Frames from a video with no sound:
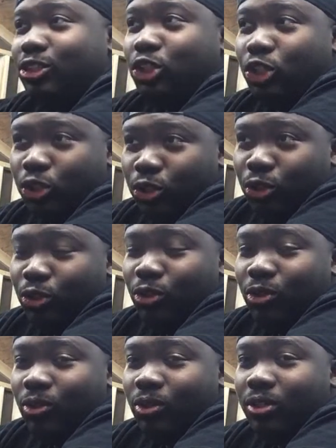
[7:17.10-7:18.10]

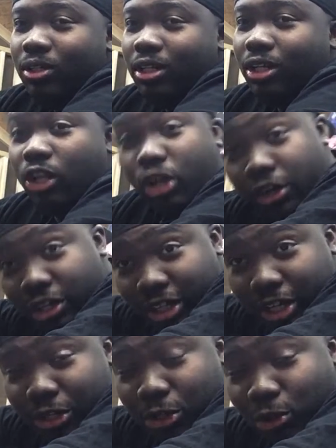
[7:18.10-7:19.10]
to learn
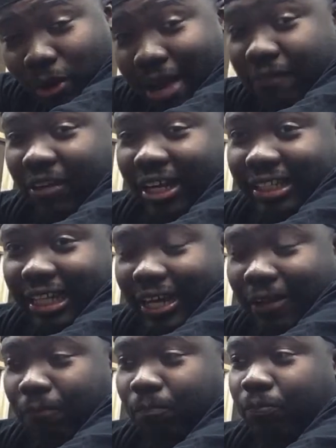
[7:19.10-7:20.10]
a new craft like
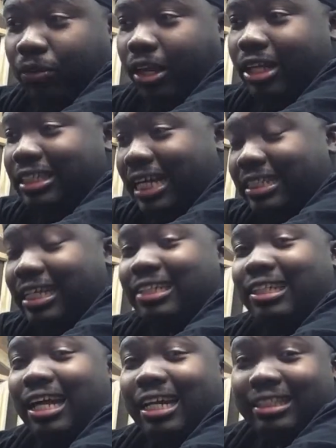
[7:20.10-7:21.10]
that, because that takes
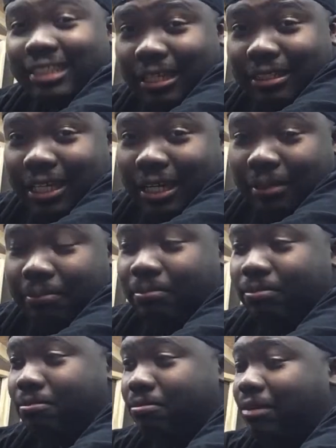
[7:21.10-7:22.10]
a lot of seat time,
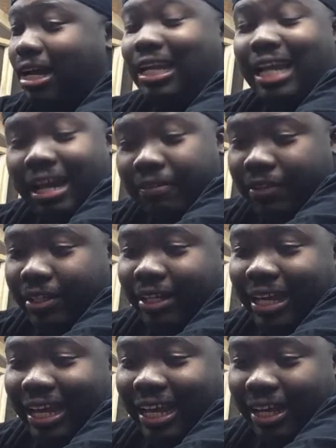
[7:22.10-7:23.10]
a lot of it,
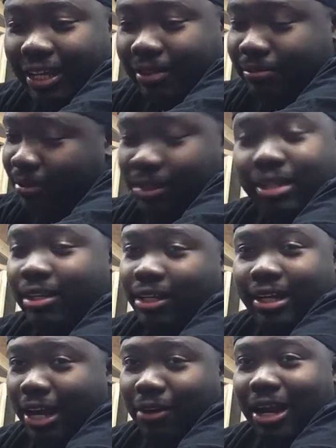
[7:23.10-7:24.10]
and
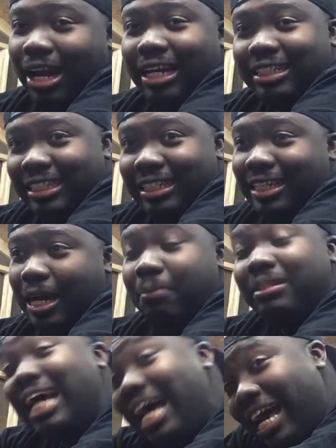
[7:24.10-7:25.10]
I don't got a lot of seat
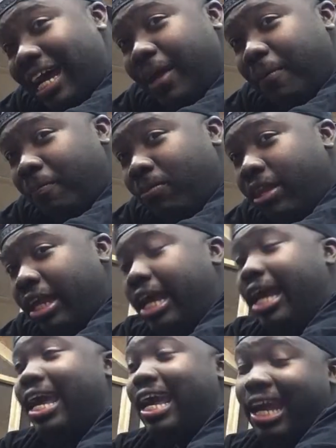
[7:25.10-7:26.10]
time
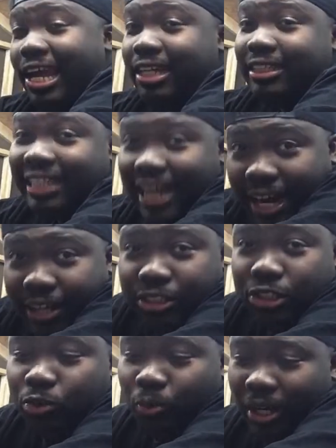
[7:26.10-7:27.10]
and tires
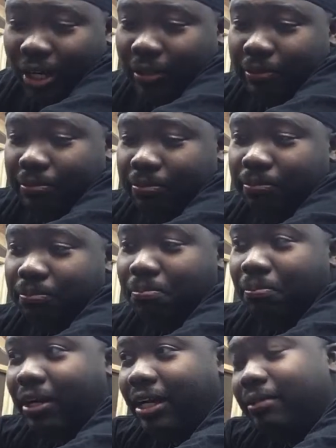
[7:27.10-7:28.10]
as well.
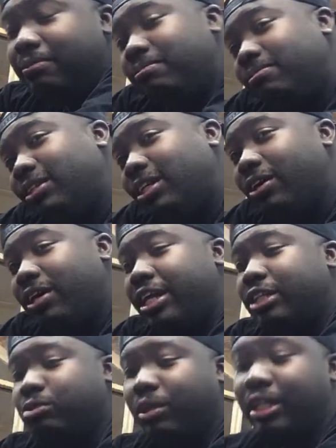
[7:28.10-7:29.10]
But it
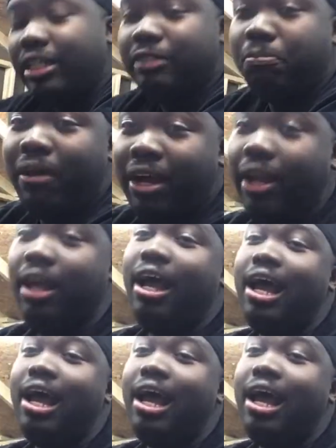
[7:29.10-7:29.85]
is what it is. But